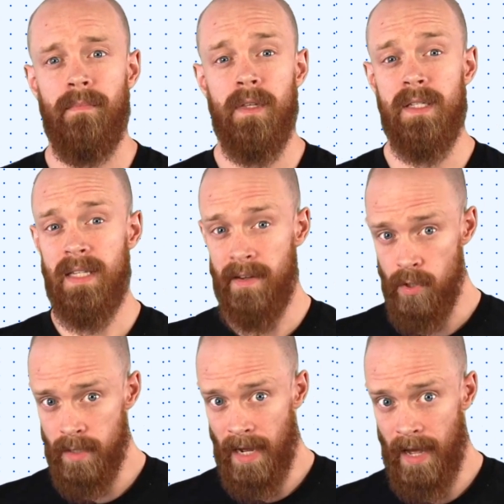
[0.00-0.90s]
This saves
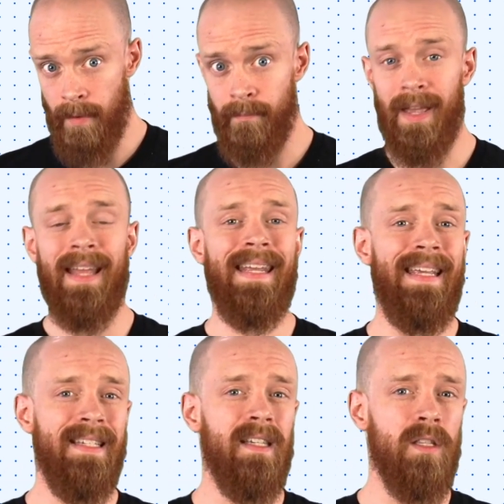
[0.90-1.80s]
you time and
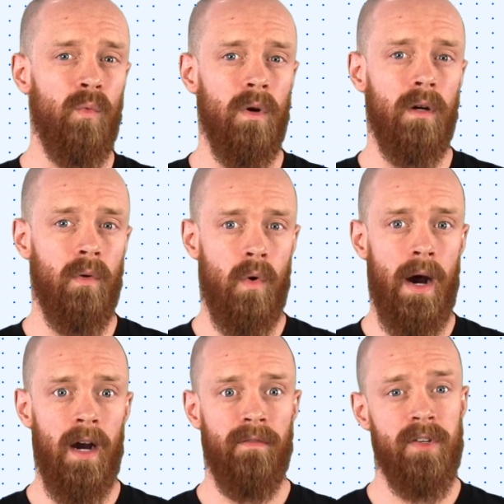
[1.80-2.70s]
eases the work
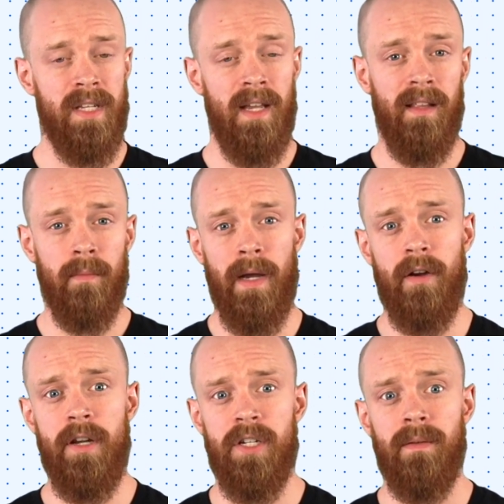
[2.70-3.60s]
required for scaling and
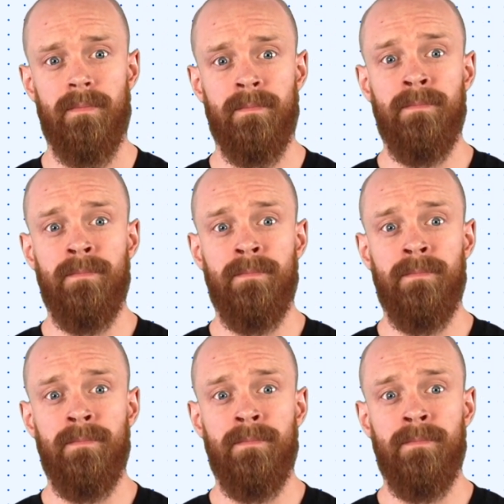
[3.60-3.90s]
migration.